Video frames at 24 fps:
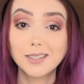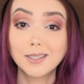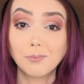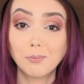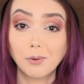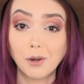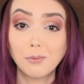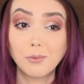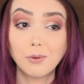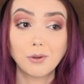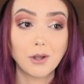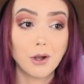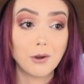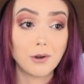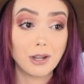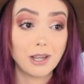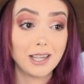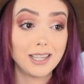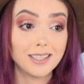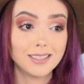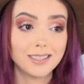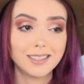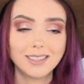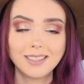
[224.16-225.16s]
the promo code
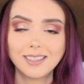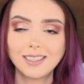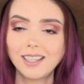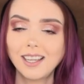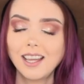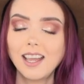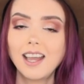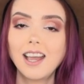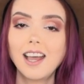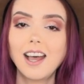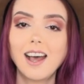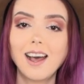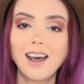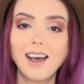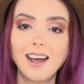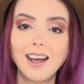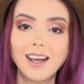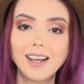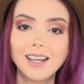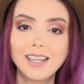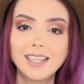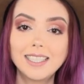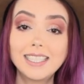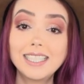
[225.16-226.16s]
is
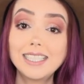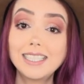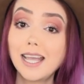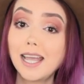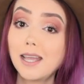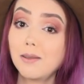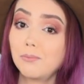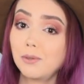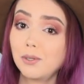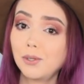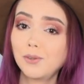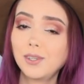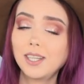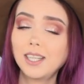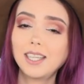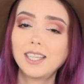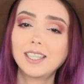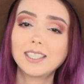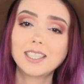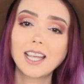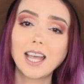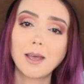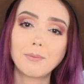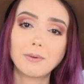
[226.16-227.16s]
uh, DA Beauty.
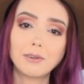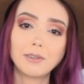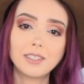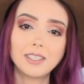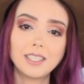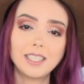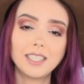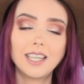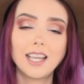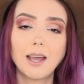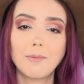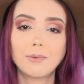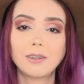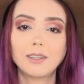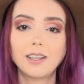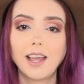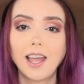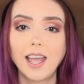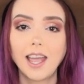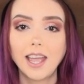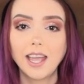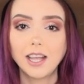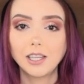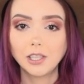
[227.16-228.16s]
It's capital D, capital
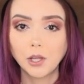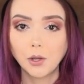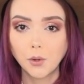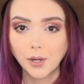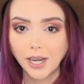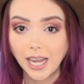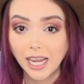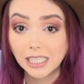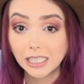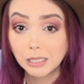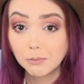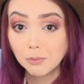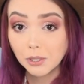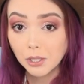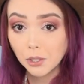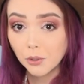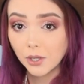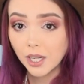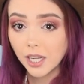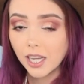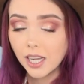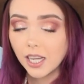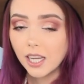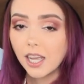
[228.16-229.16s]
A, lowercase
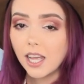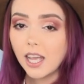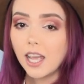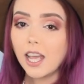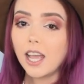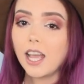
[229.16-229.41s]
beauty.